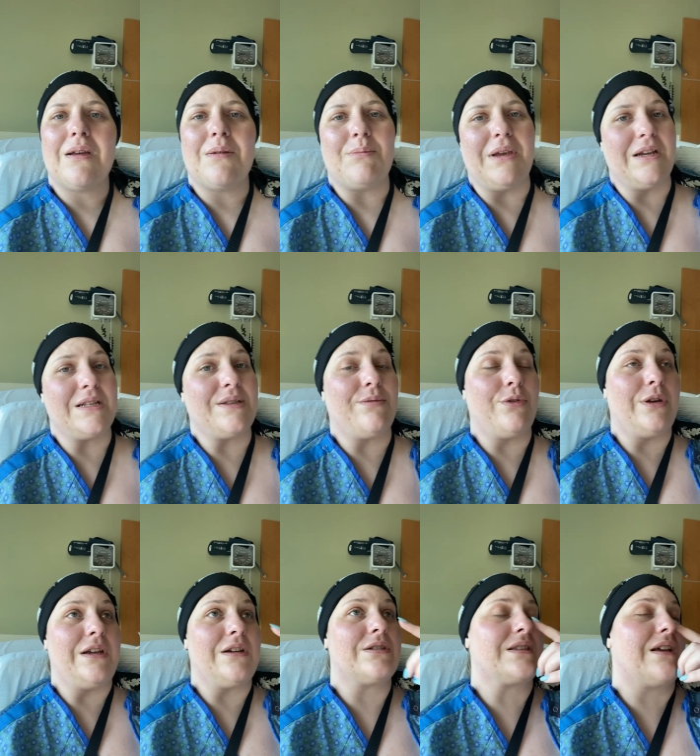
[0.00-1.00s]
because for
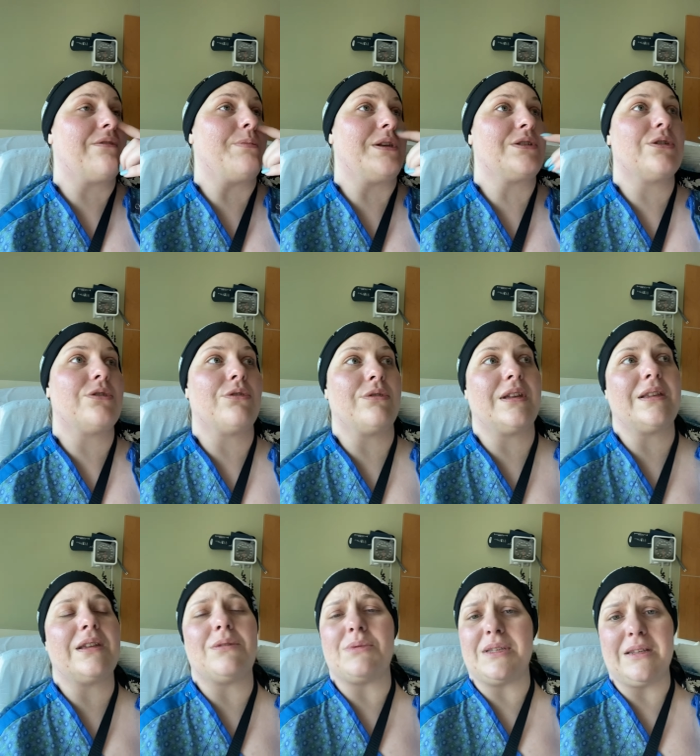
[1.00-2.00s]
years I've been told that
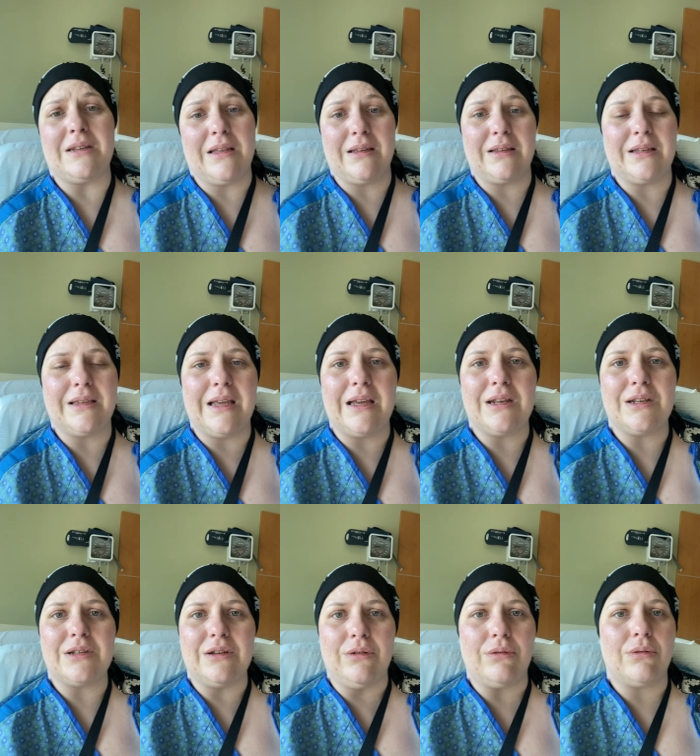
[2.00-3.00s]
there was nothing that they can
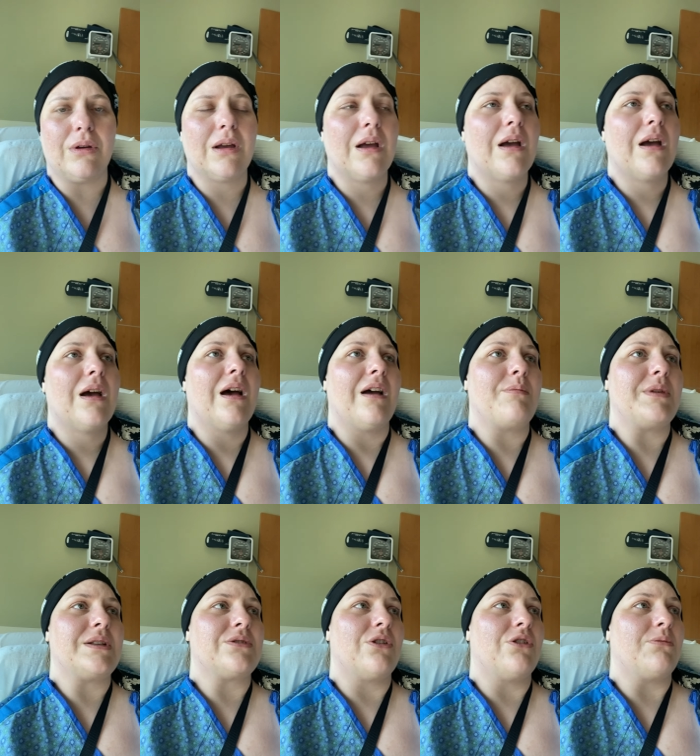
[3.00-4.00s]
do. I've
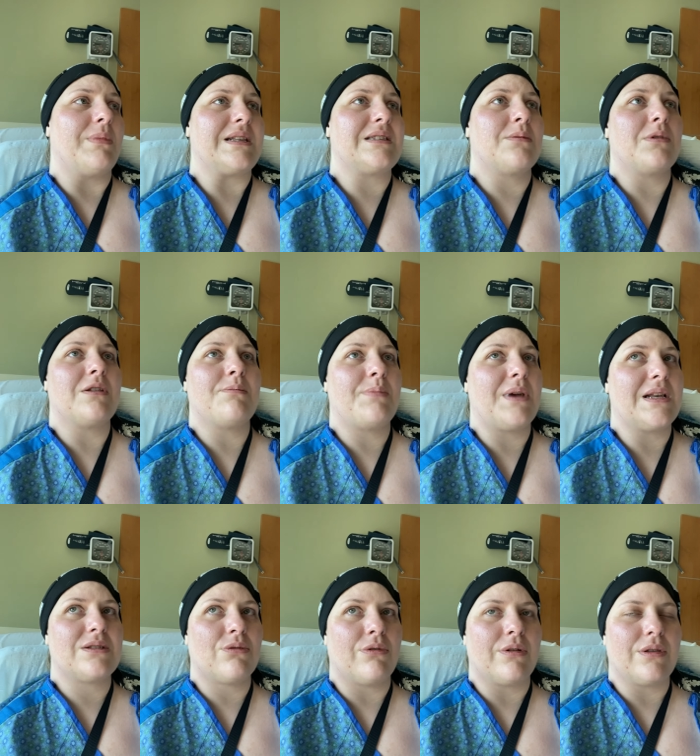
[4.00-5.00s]
been told by some of the
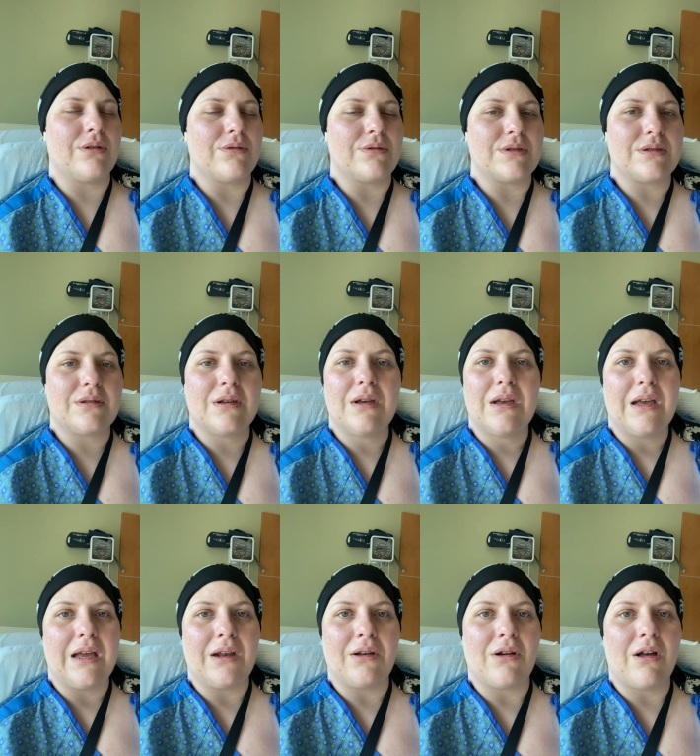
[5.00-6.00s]
best orthos
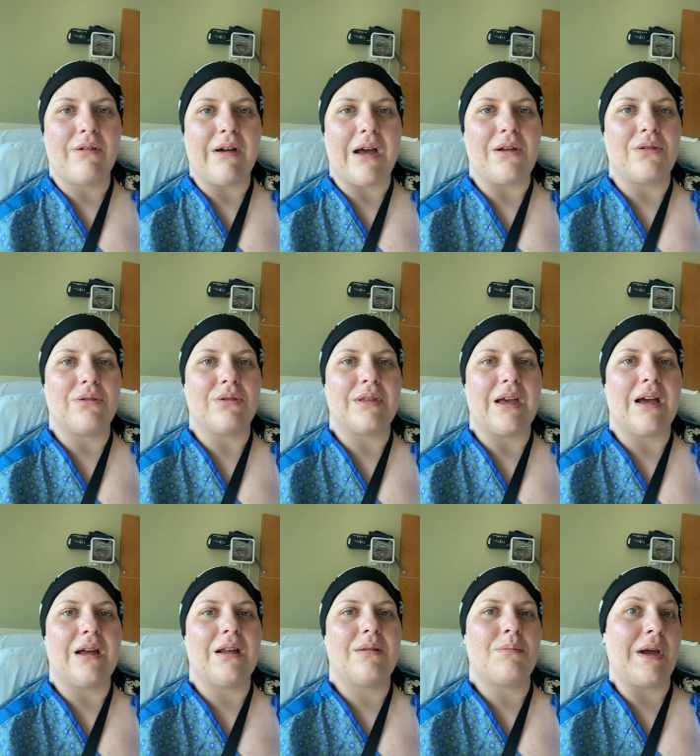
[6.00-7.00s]
in Colorado
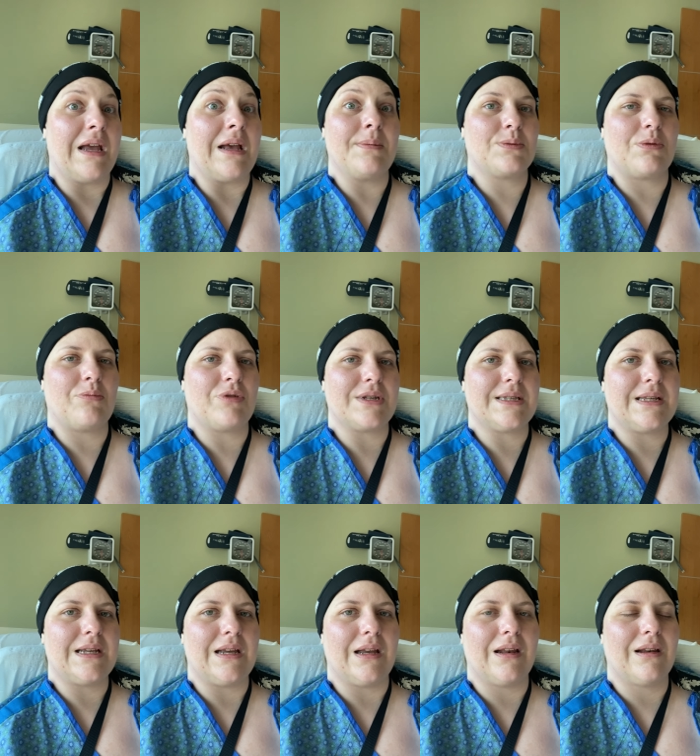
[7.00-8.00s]
that my hips were
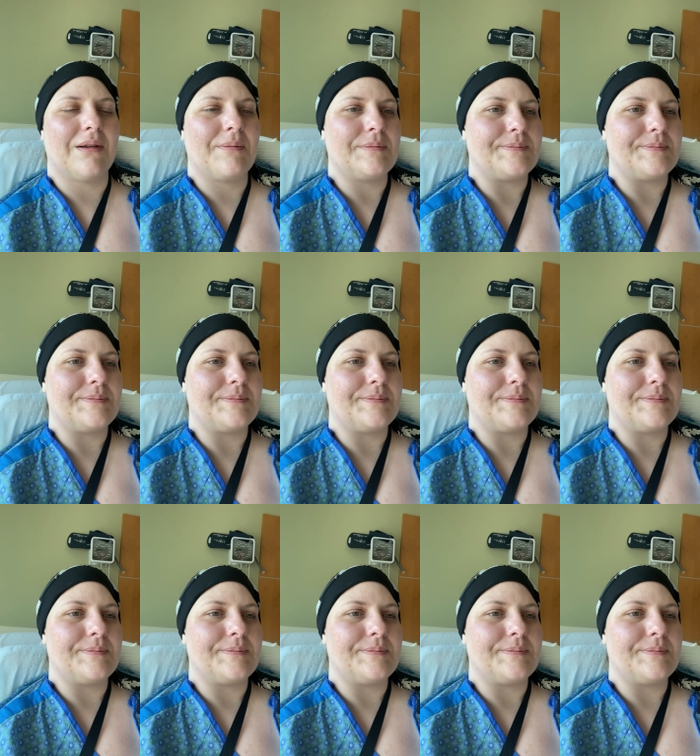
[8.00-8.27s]
pristine.